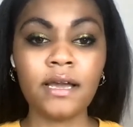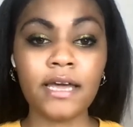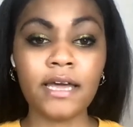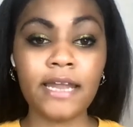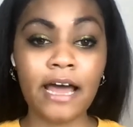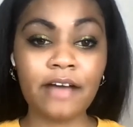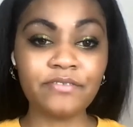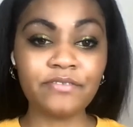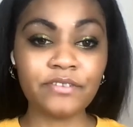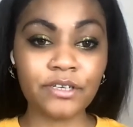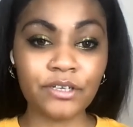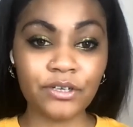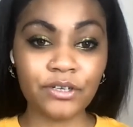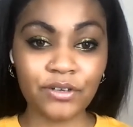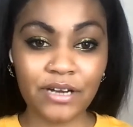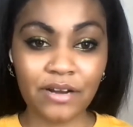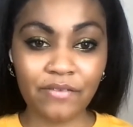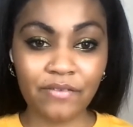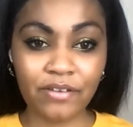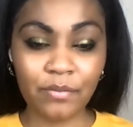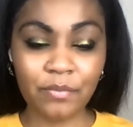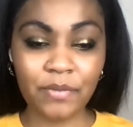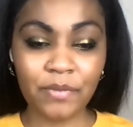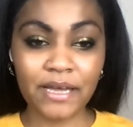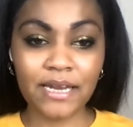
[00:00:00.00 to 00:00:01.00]
Good afternoon,
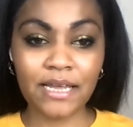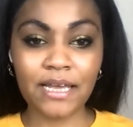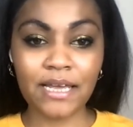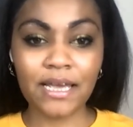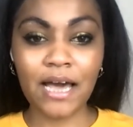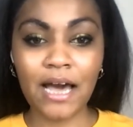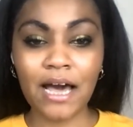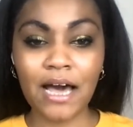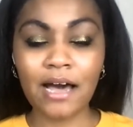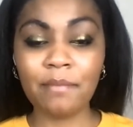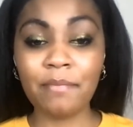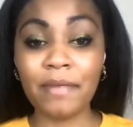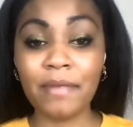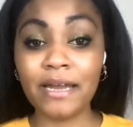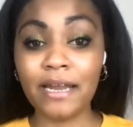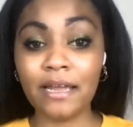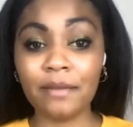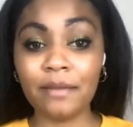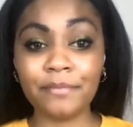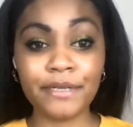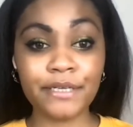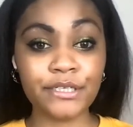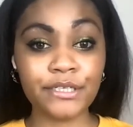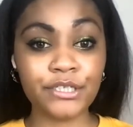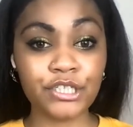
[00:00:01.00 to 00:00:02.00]
everybody. My
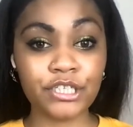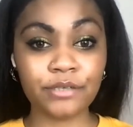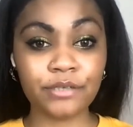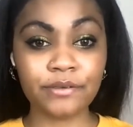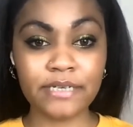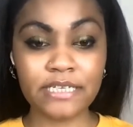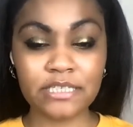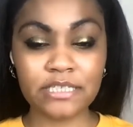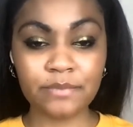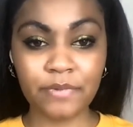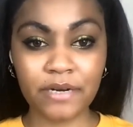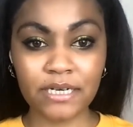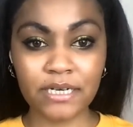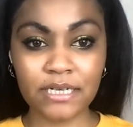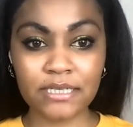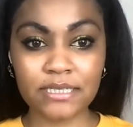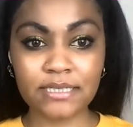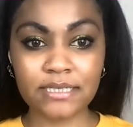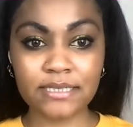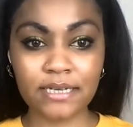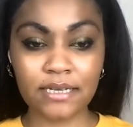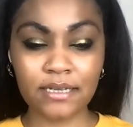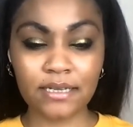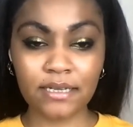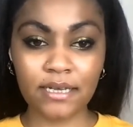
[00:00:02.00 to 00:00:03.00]
name is Charisse
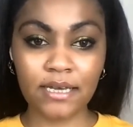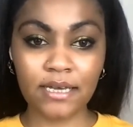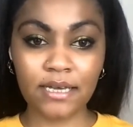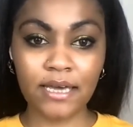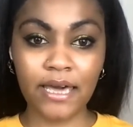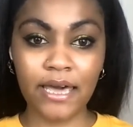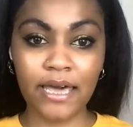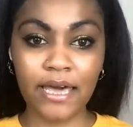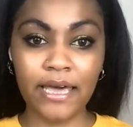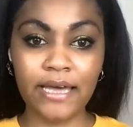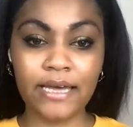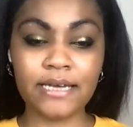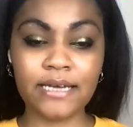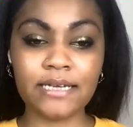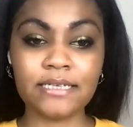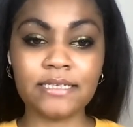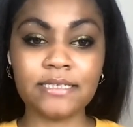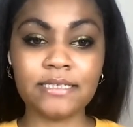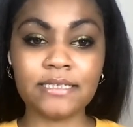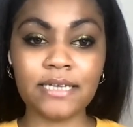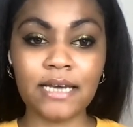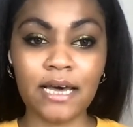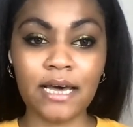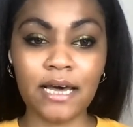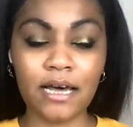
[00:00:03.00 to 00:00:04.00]
Burden-Stelly,
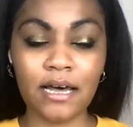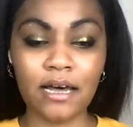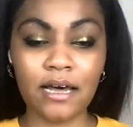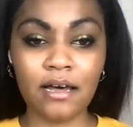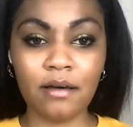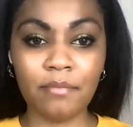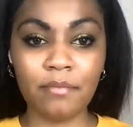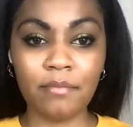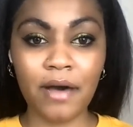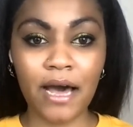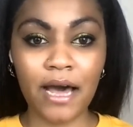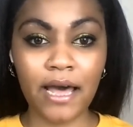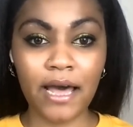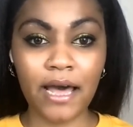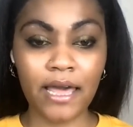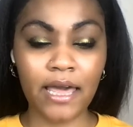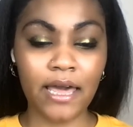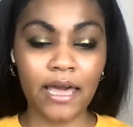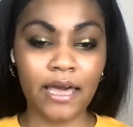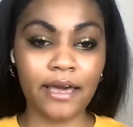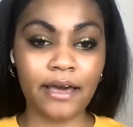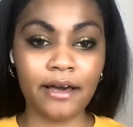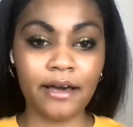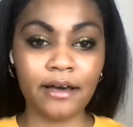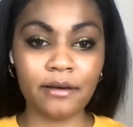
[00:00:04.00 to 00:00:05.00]
and I
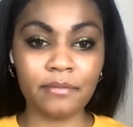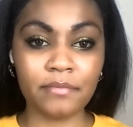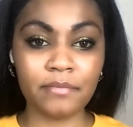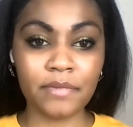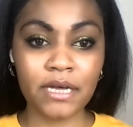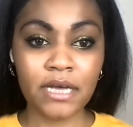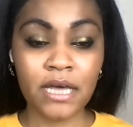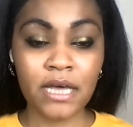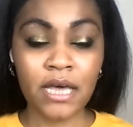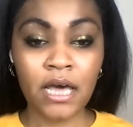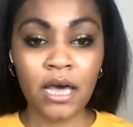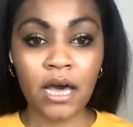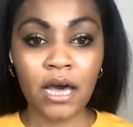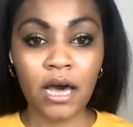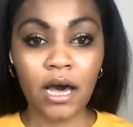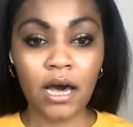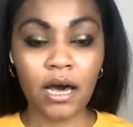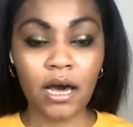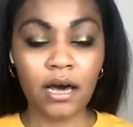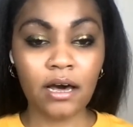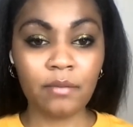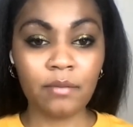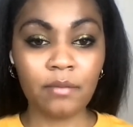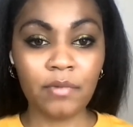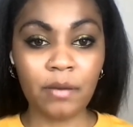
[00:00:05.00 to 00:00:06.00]
am
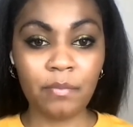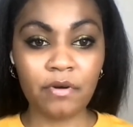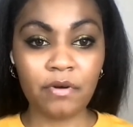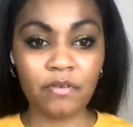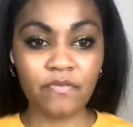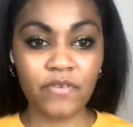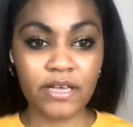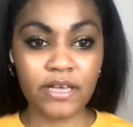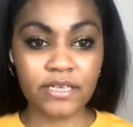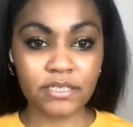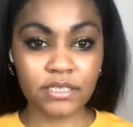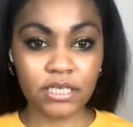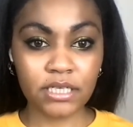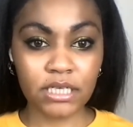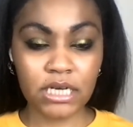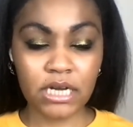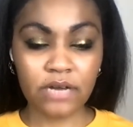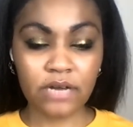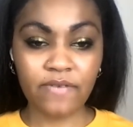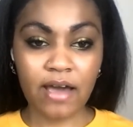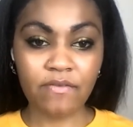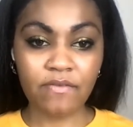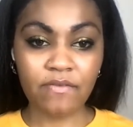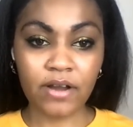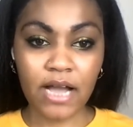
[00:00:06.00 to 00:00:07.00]
a professor
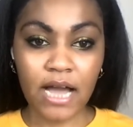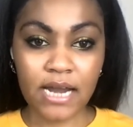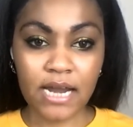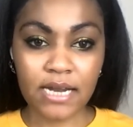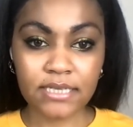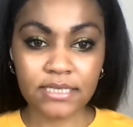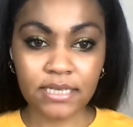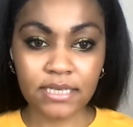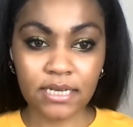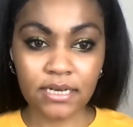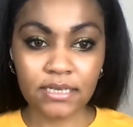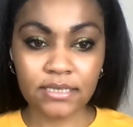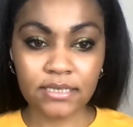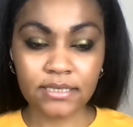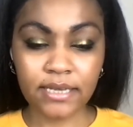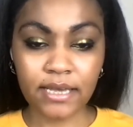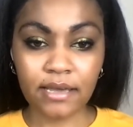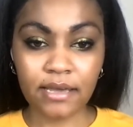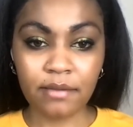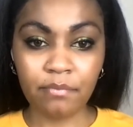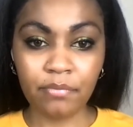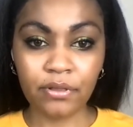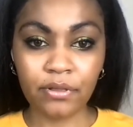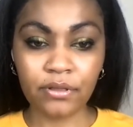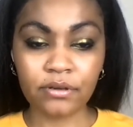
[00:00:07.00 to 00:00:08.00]
of Africana Studies
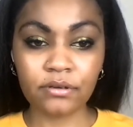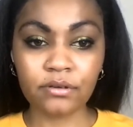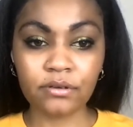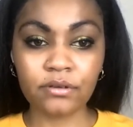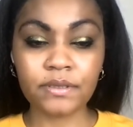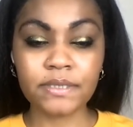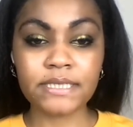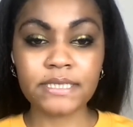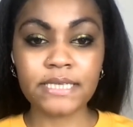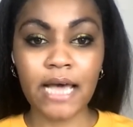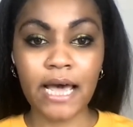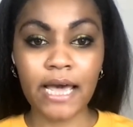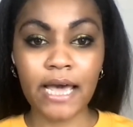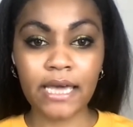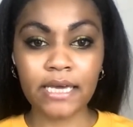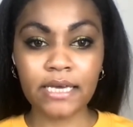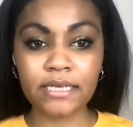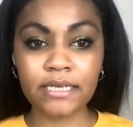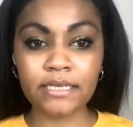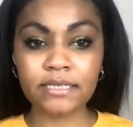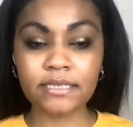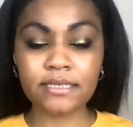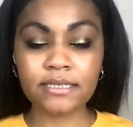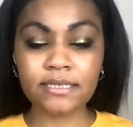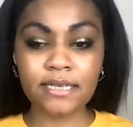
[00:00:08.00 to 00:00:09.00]
and Political
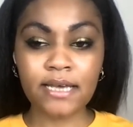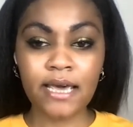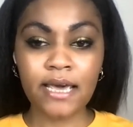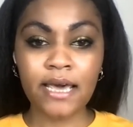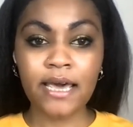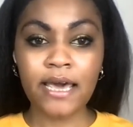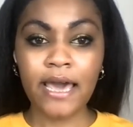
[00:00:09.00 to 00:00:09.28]
Science,